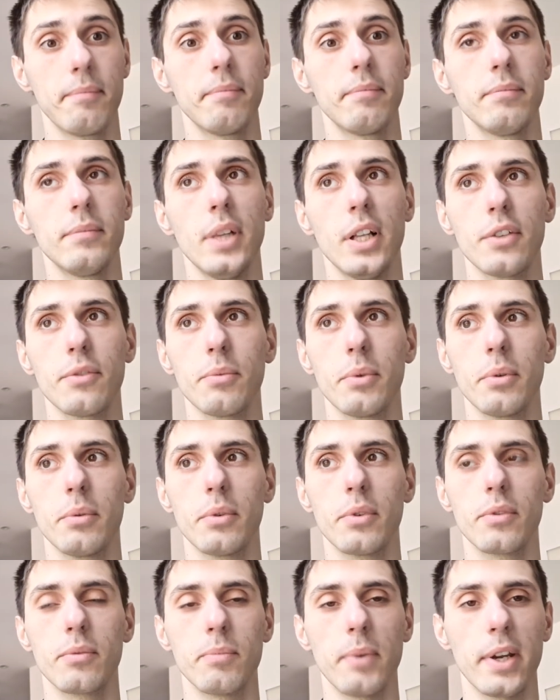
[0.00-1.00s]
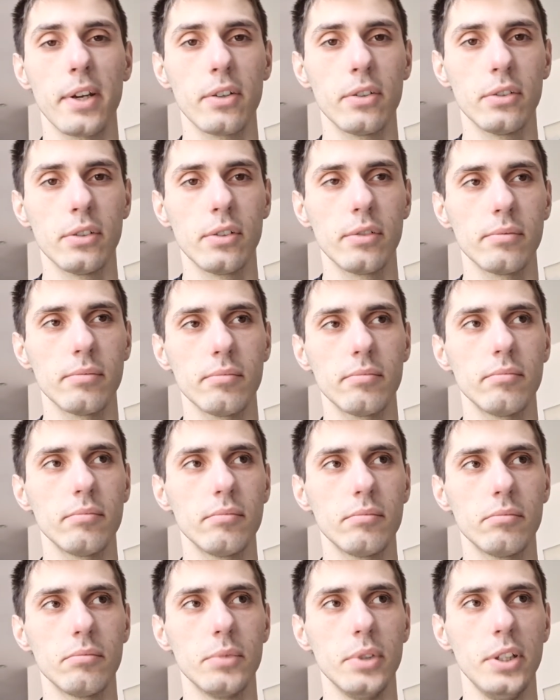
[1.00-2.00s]
last week was record
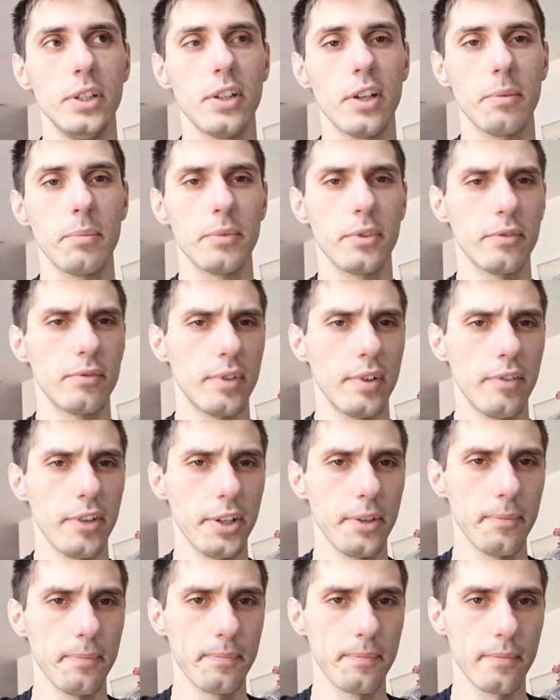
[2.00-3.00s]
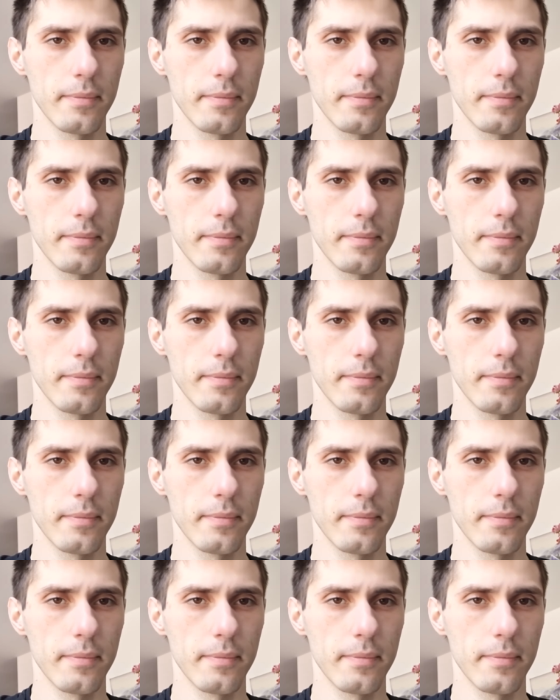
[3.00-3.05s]
in terms of revenue,